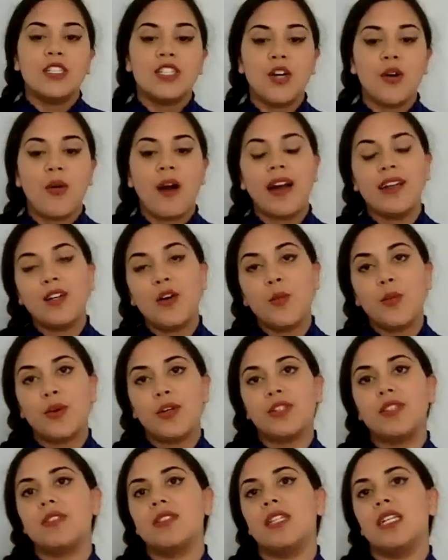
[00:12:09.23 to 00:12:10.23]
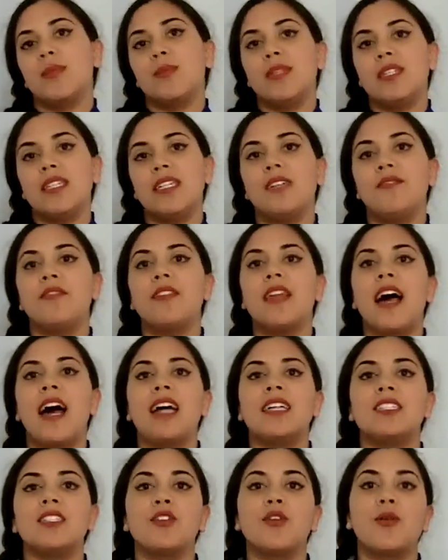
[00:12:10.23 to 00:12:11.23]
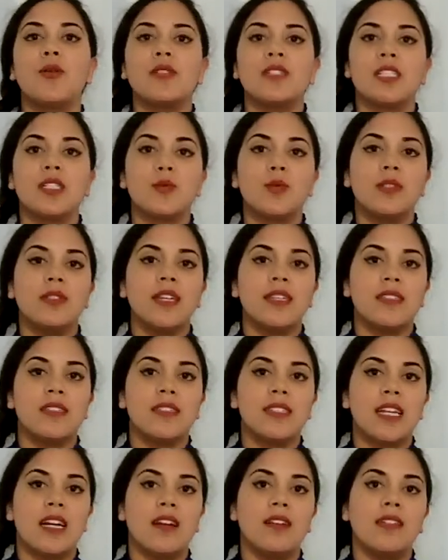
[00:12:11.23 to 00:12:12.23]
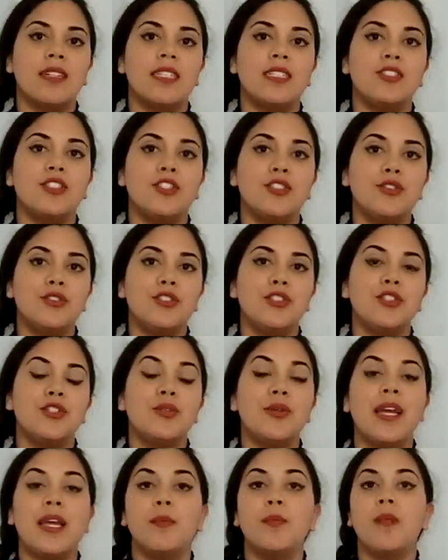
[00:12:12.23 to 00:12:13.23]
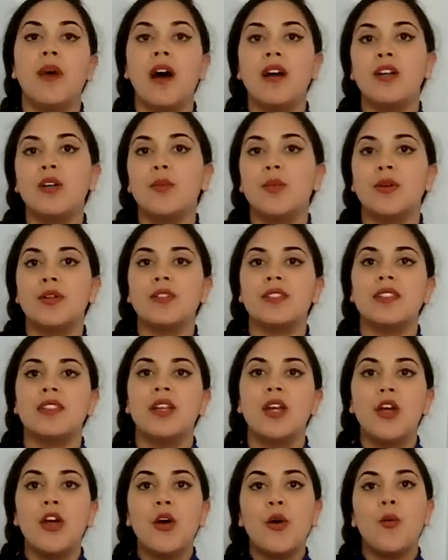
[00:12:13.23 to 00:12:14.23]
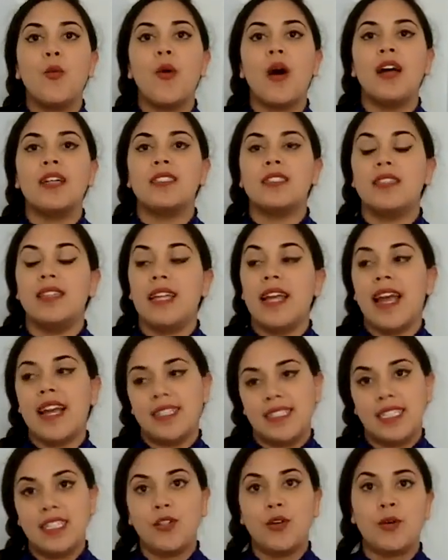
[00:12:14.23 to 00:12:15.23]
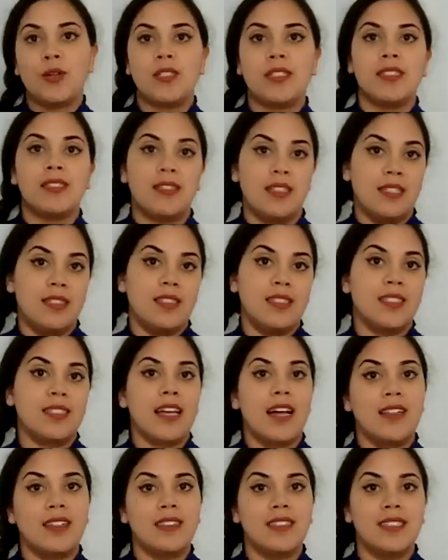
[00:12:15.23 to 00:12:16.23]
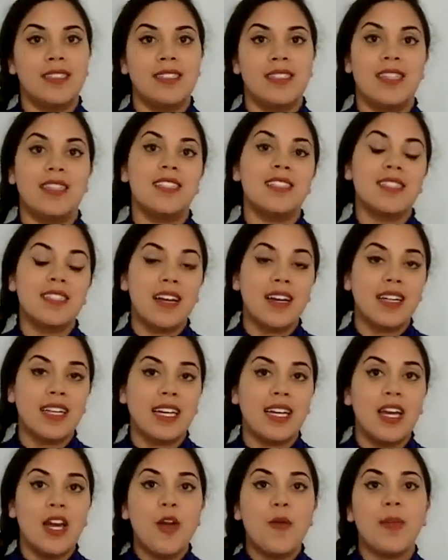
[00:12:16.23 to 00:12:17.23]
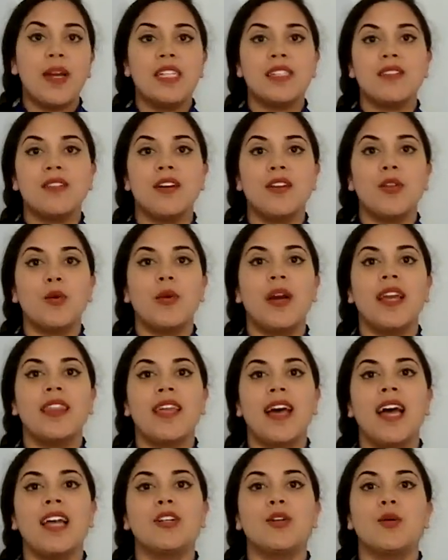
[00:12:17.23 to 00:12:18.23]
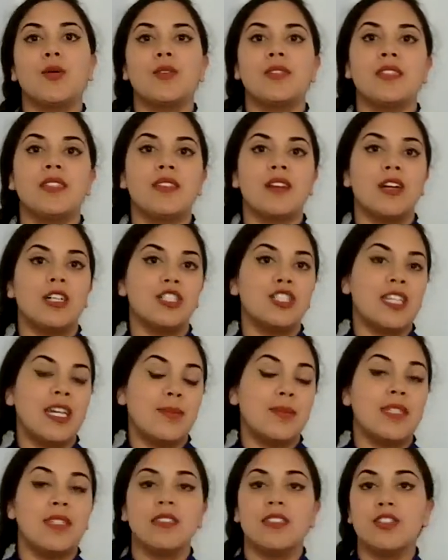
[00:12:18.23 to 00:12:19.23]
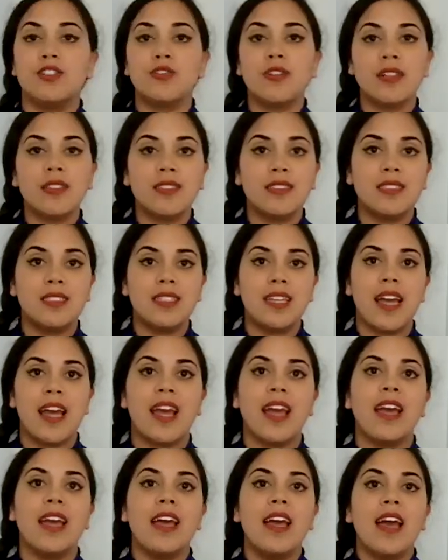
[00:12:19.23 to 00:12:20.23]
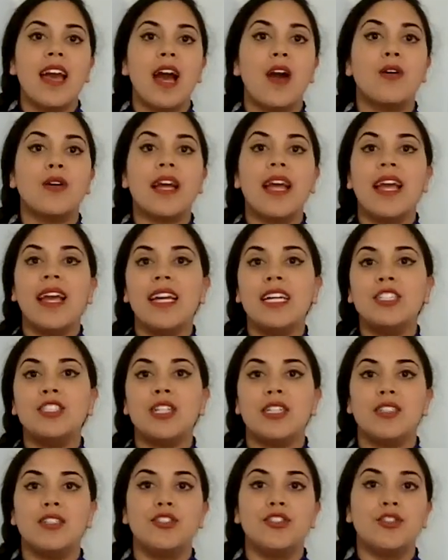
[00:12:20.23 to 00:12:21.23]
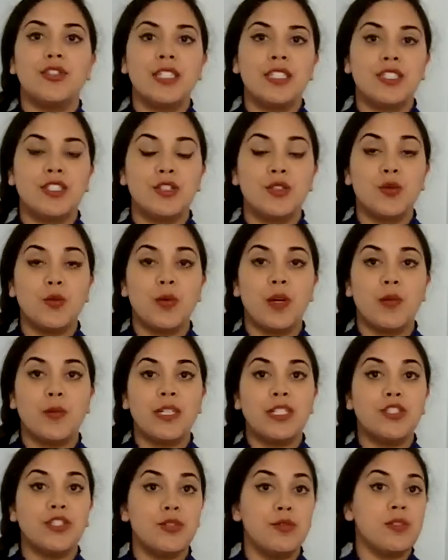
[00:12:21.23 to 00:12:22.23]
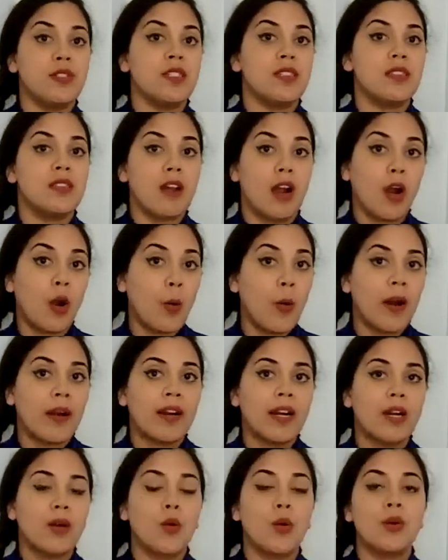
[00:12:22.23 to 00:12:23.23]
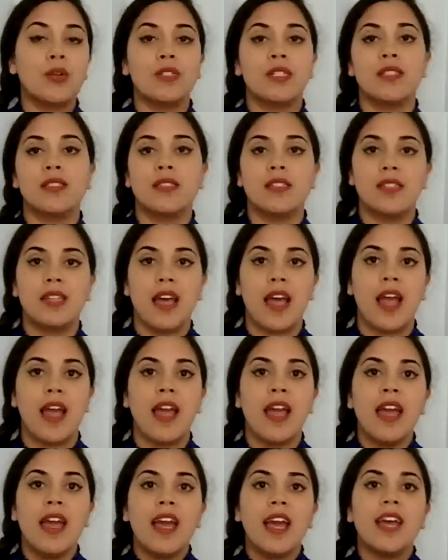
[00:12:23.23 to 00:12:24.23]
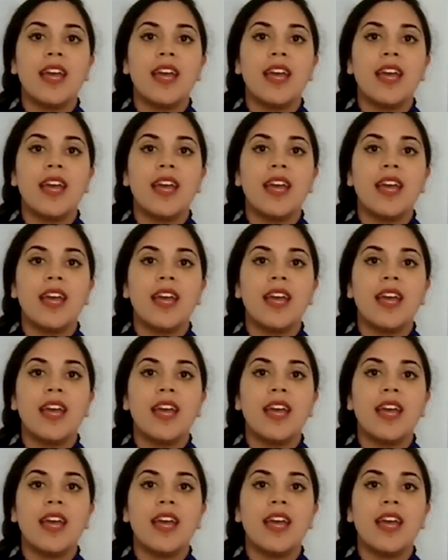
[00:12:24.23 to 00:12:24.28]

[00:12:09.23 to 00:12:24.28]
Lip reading: So I don't personally believe that corsets will necessarily do to a modern person what the antique corsets did to skeletons in the study, based on the way that corsets are shaped and constructed today, our age and nutrition when we choose to start wearing corsets today,